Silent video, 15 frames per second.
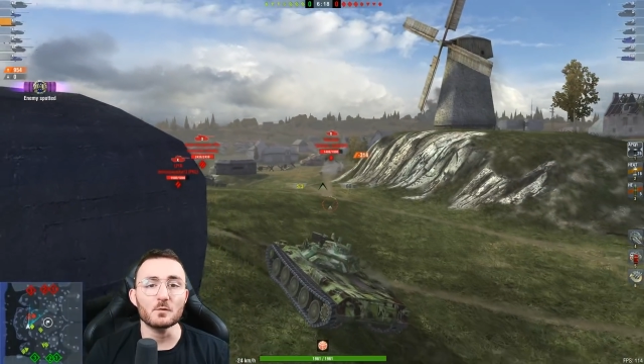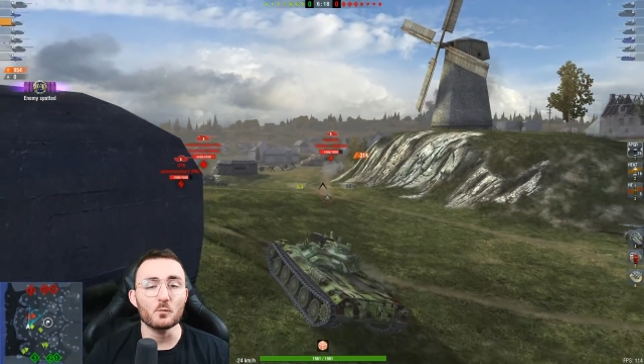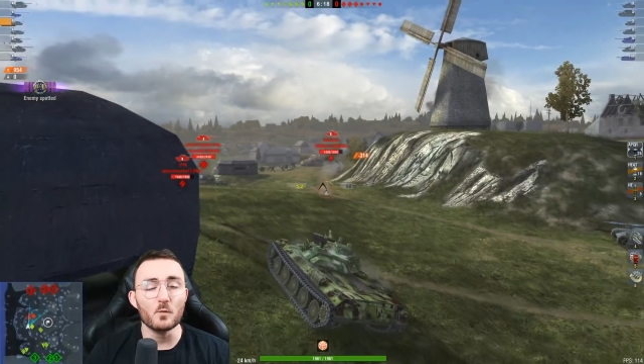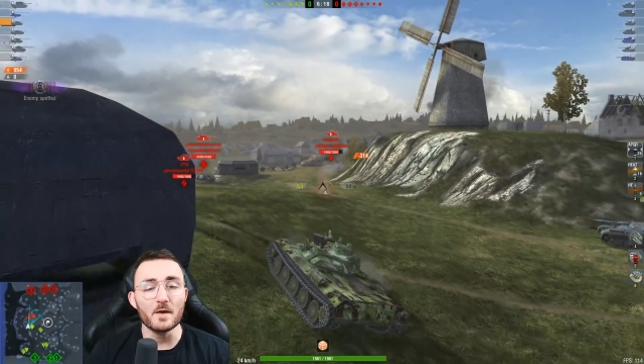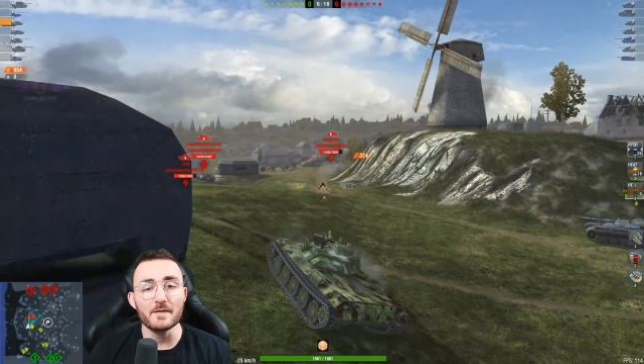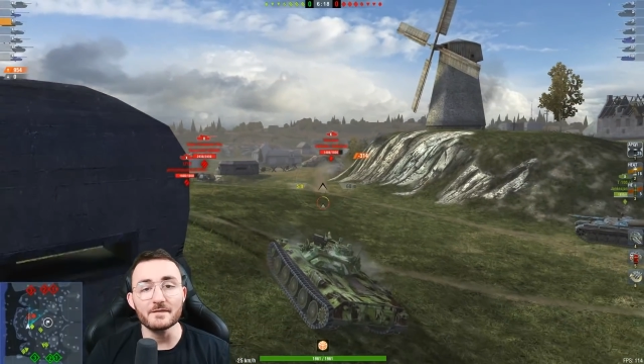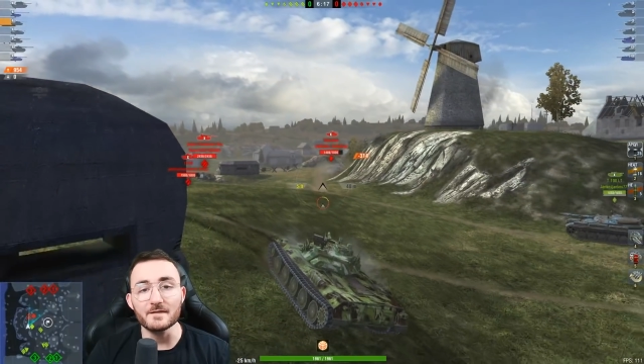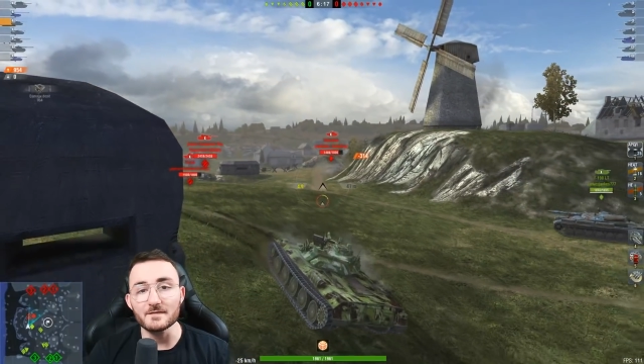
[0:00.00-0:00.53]

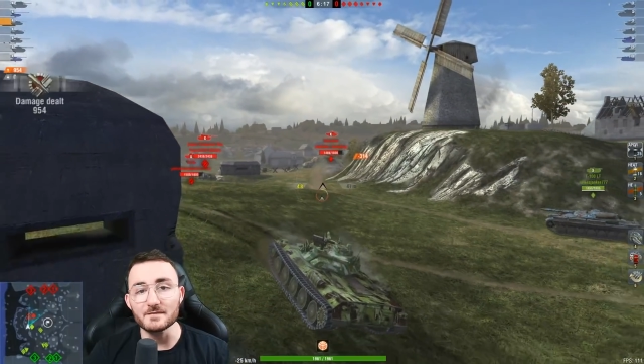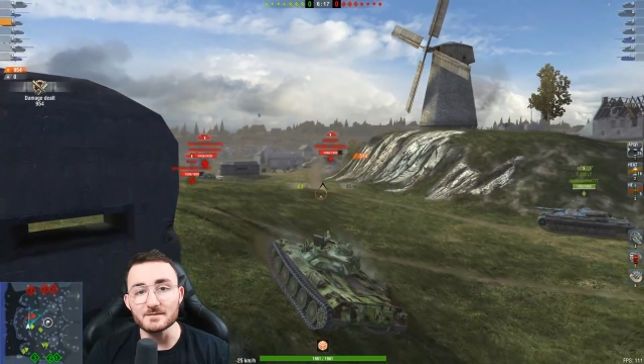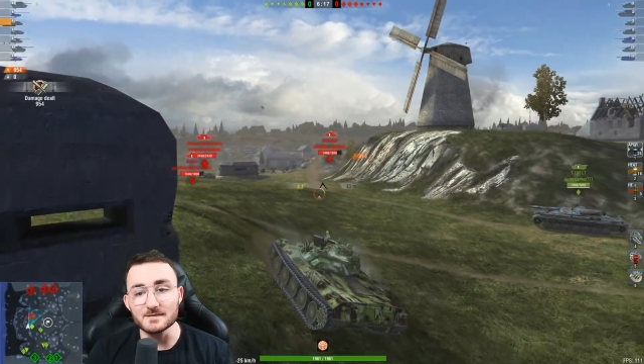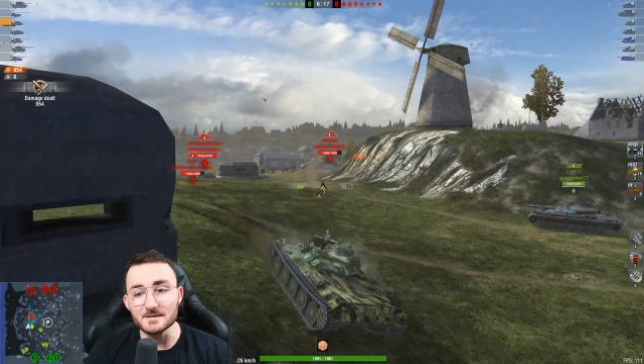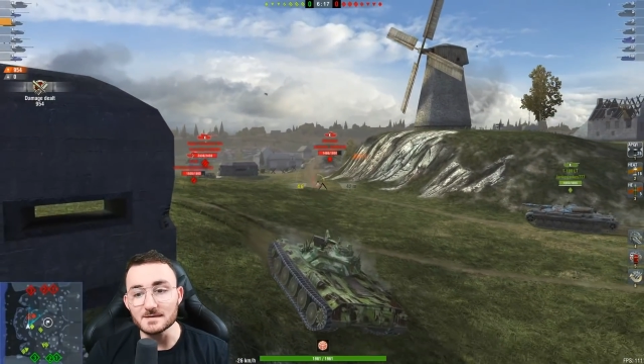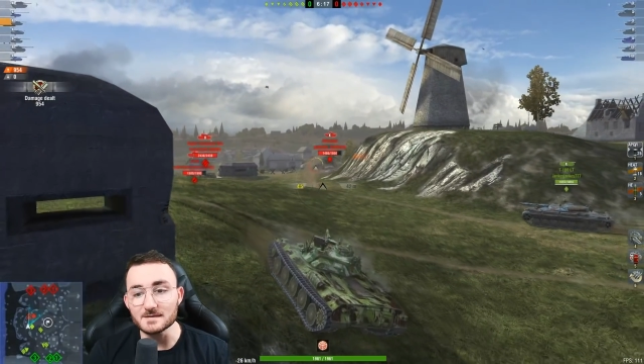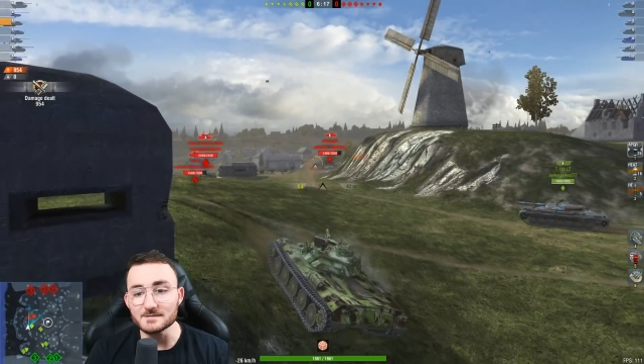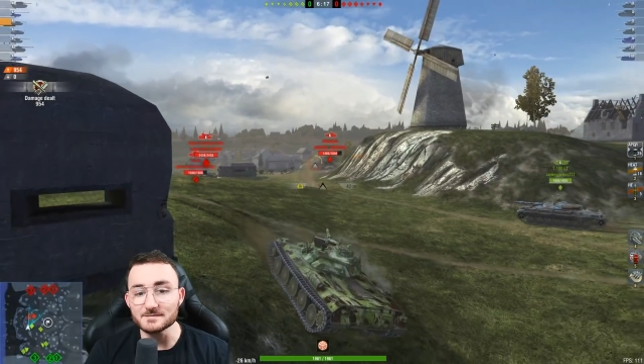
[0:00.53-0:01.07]
when
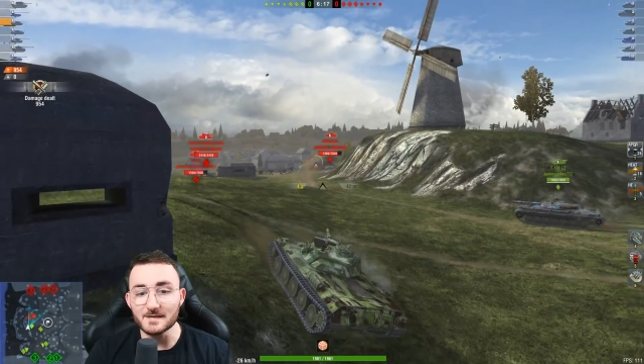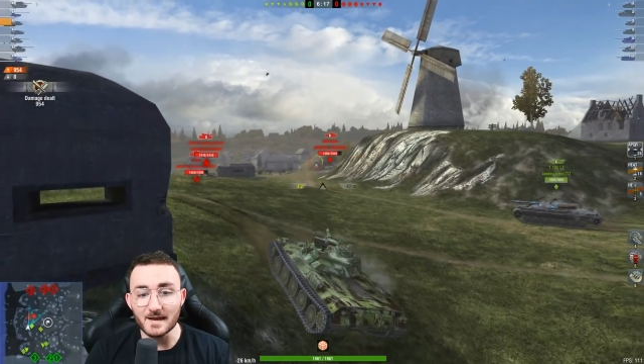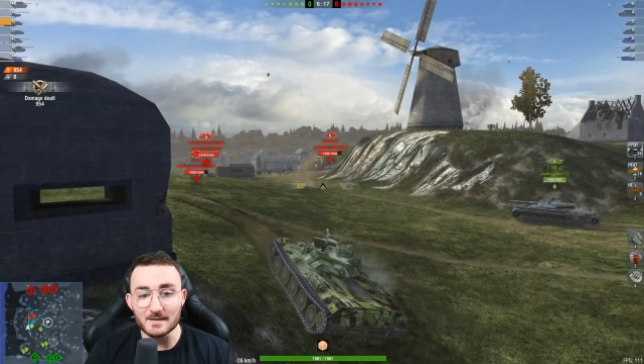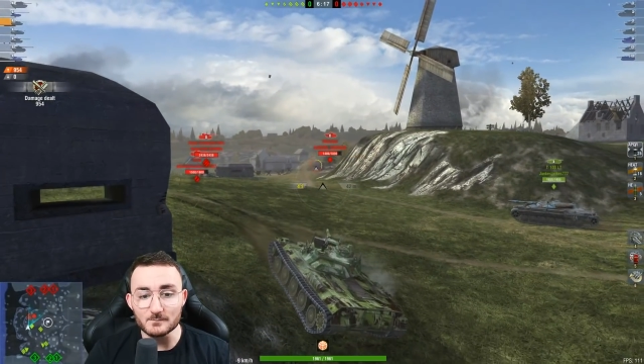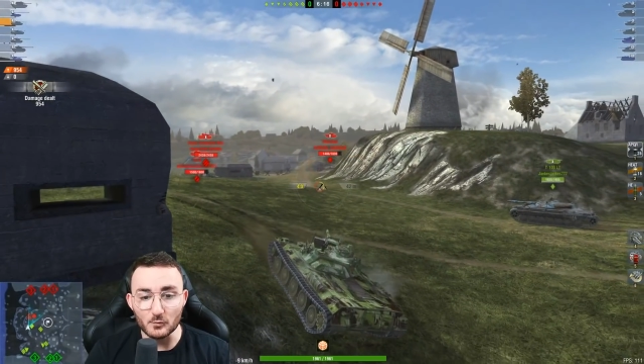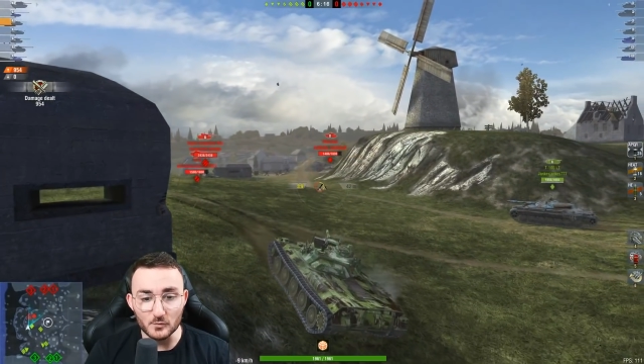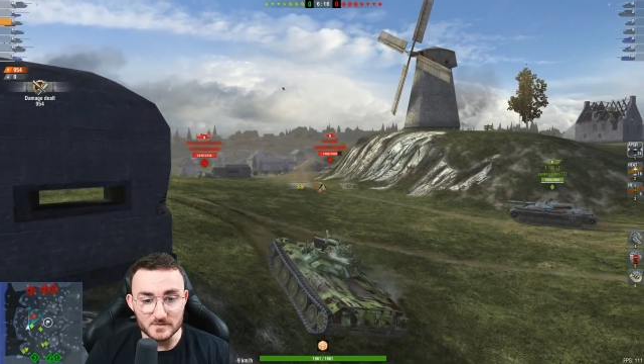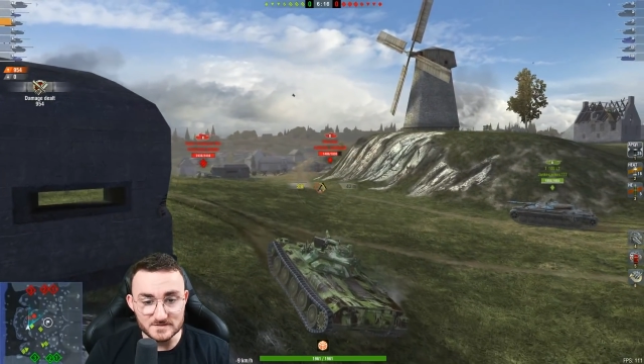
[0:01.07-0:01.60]
the
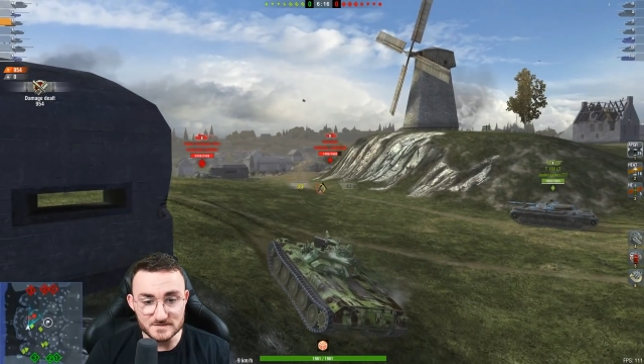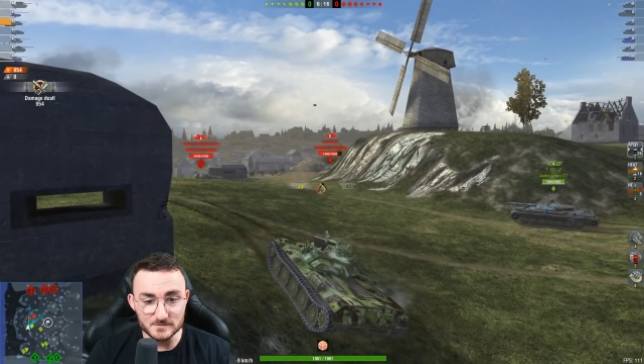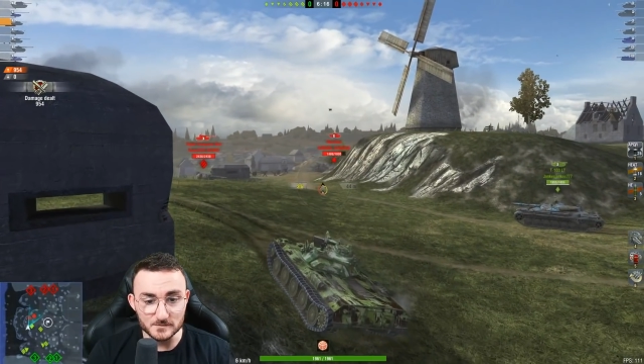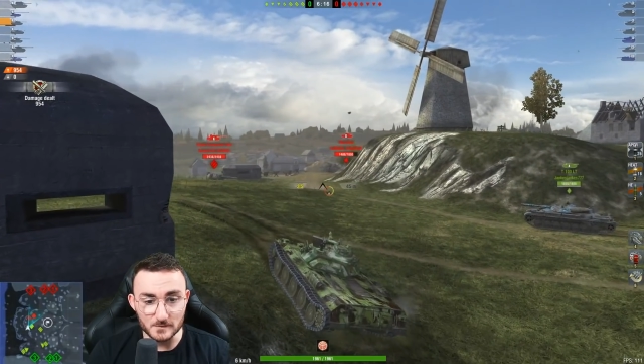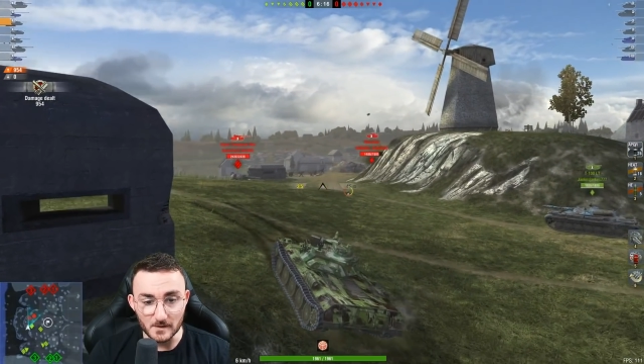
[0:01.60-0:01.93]
9.0